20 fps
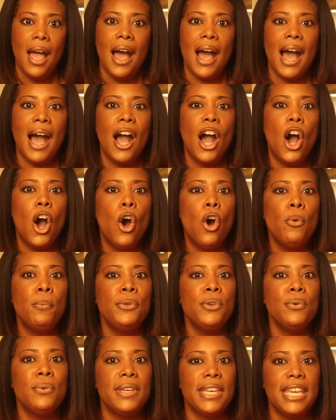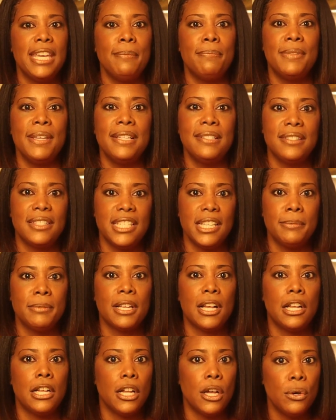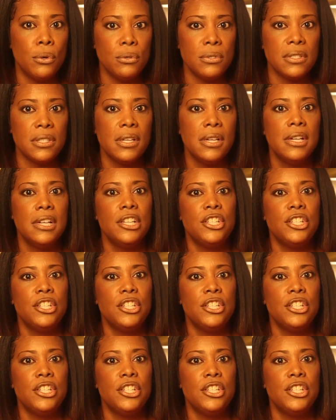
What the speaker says: I hope you keep these tips close,